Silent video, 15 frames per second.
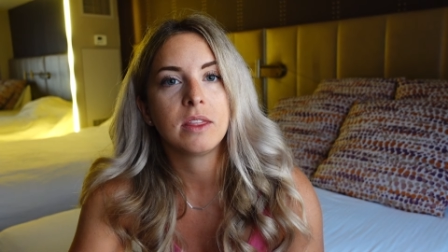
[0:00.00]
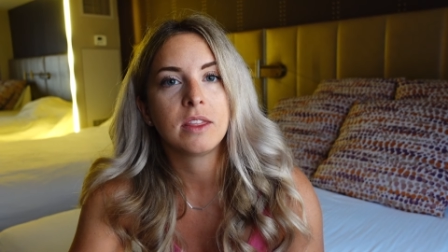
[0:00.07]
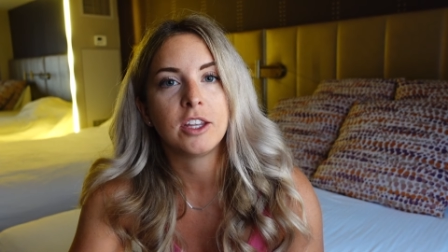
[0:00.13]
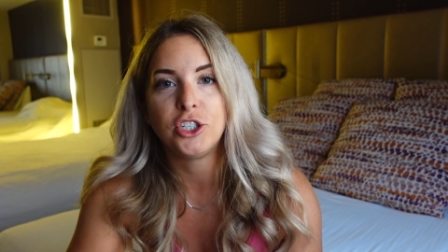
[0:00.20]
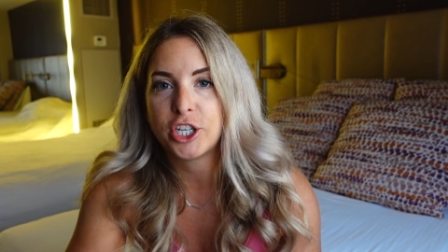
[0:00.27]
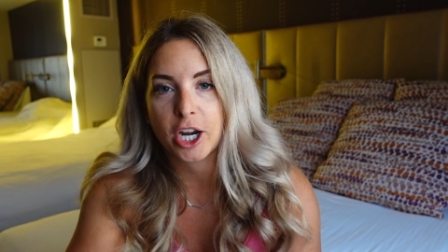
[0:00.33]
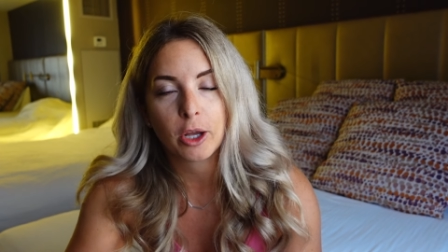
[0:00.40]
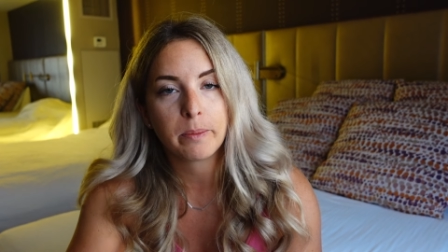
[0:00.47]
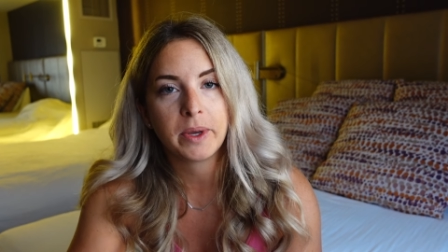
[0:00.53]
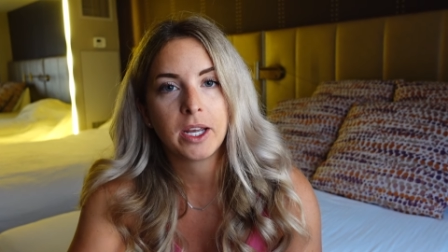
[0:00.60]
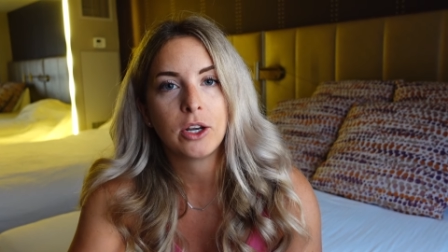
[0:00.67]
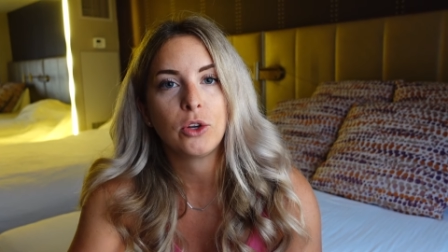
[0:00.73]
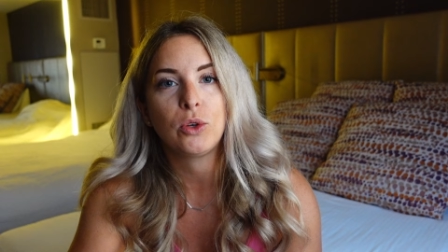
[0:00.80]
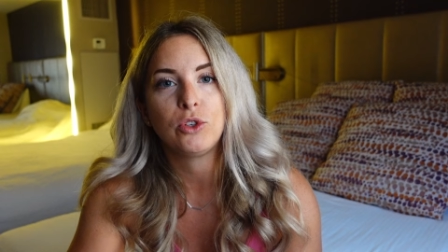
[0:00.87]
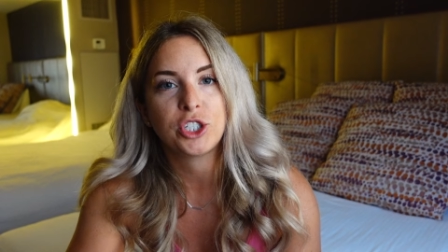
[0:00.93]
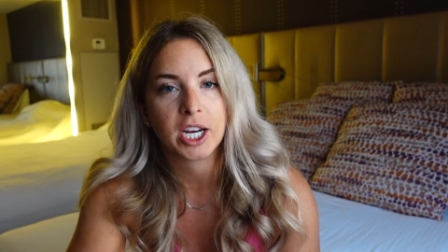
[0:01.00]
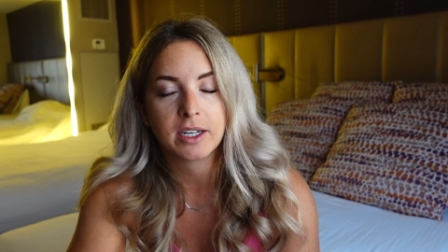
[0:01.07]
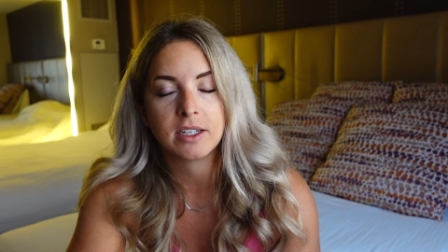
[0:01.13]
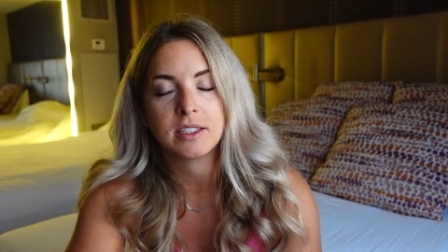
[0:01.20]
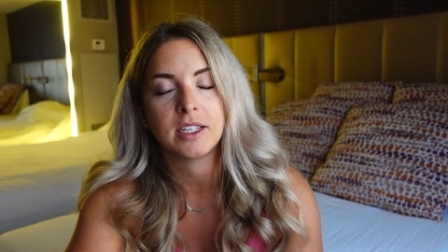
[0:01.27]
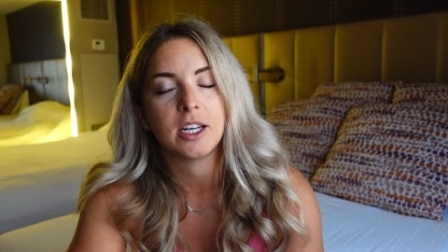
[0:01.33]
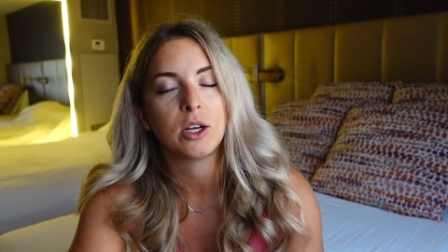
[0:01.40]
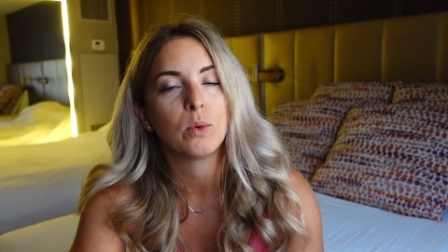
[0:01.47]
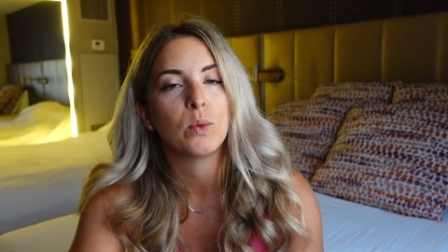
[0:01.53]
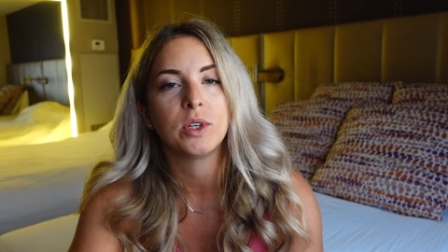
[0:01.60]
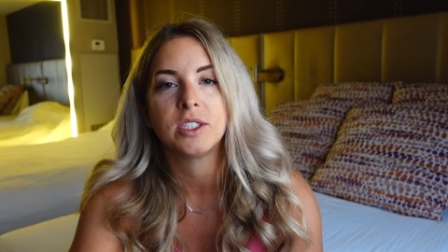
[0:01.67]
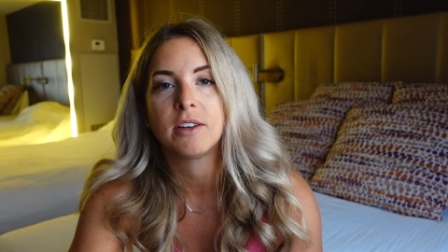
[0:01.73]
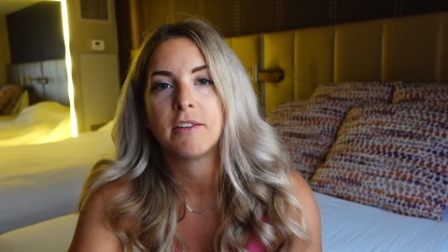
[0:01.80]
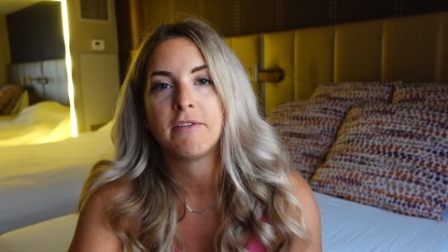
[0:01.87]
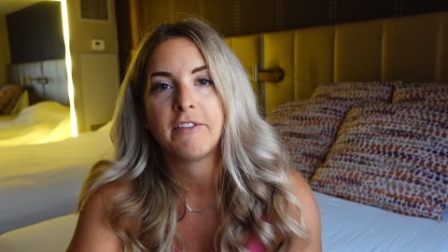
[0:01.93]
The gentleman who checked us in
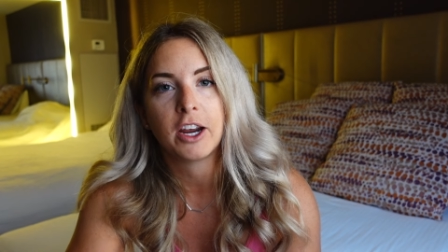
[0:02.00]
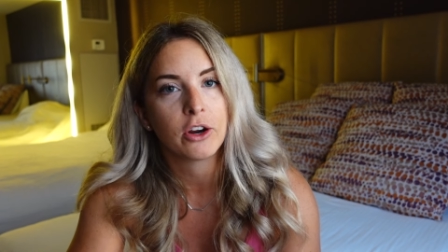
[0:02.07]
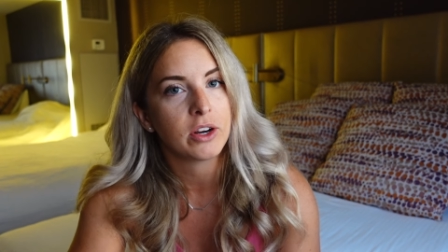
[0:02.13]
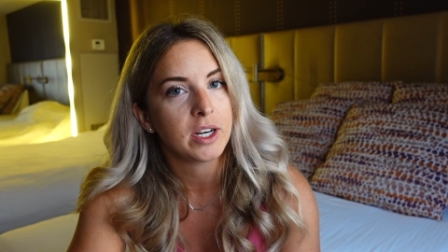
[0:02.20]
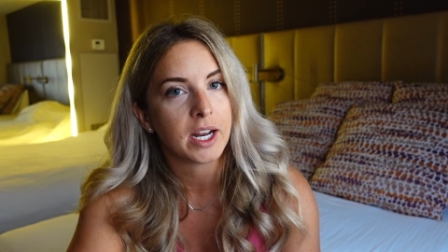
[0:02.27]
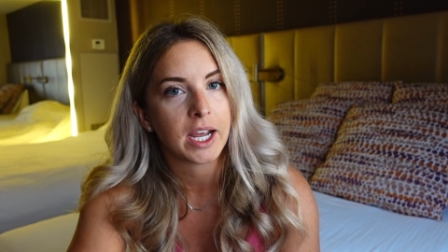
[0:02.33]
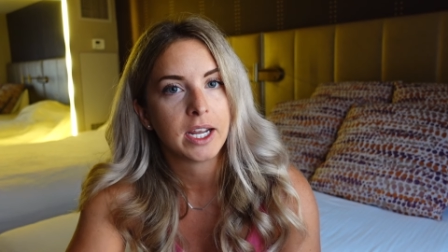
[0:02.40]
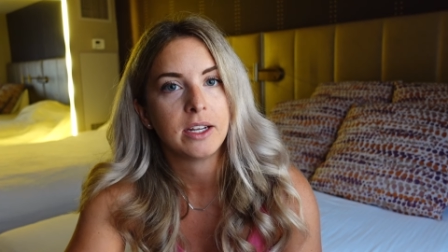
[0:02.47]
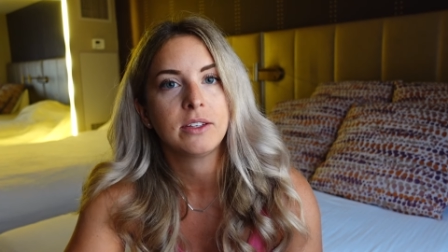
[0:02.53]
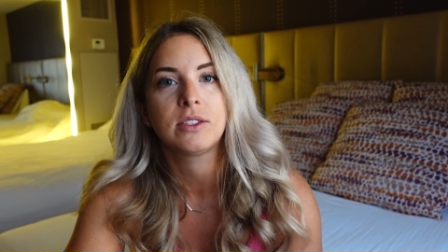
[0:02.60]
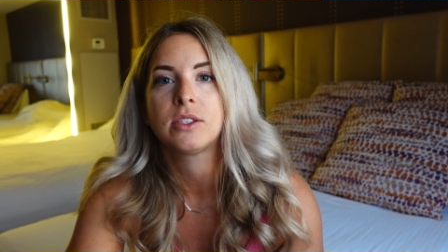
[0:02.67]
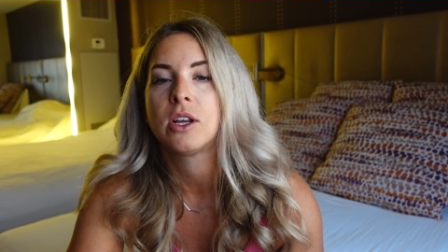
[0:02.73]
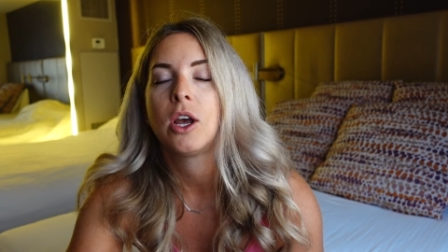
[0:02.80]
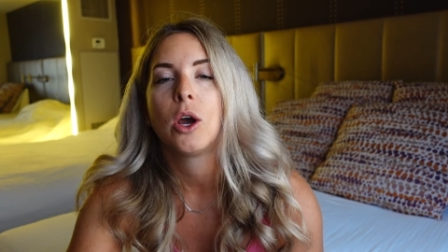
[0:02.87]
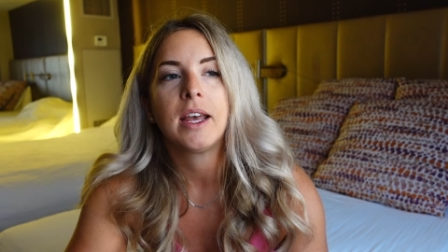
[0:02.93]
was very nice,